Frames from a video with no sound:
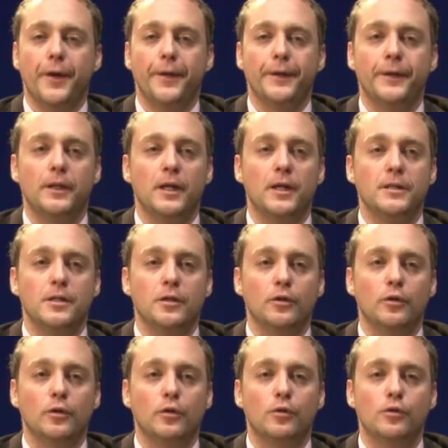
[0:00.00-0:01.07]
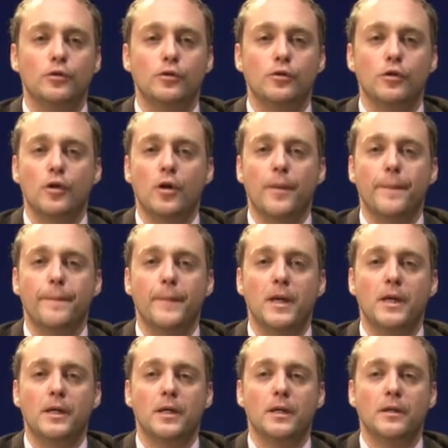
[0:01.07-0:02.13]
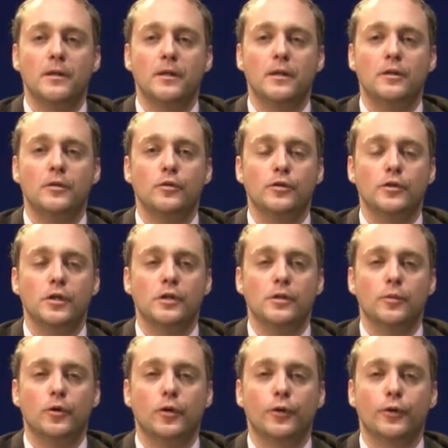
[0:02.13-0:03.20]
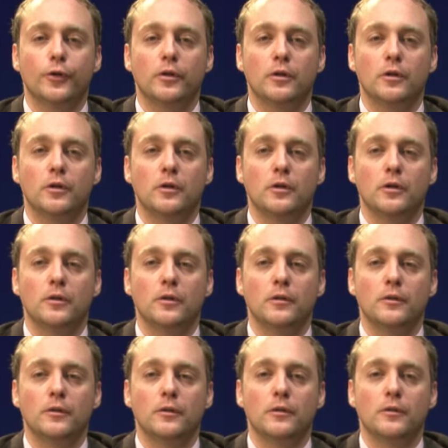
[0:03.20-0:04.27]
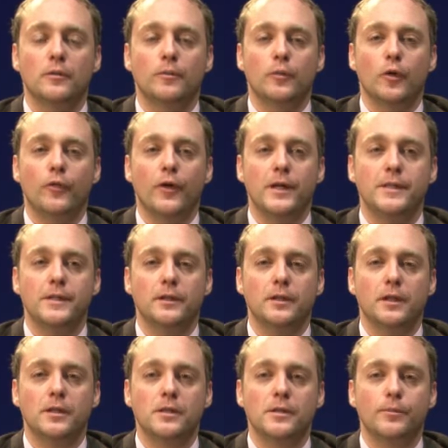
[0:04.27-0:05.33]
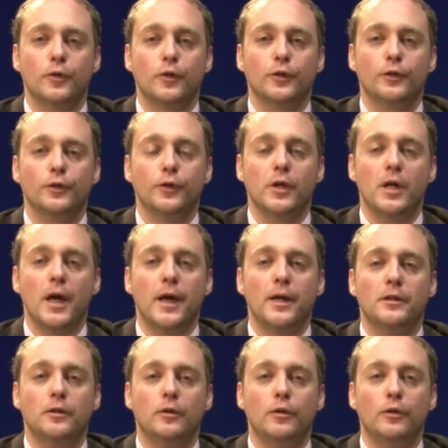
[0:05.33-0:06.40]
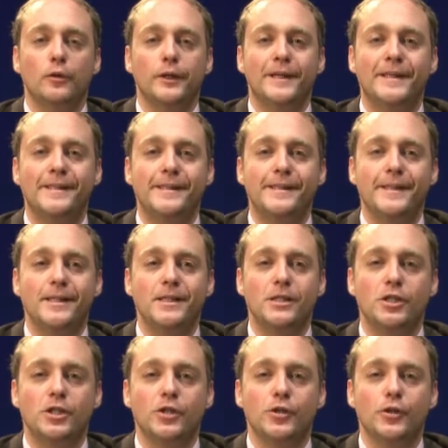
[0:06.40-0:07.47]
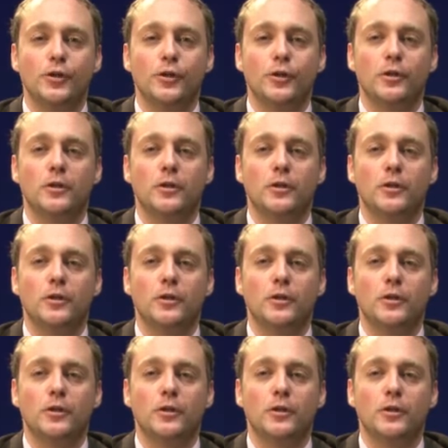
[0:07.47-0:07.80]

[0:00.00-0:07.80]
in lighting roads, making the industries work, providing transport, and all essential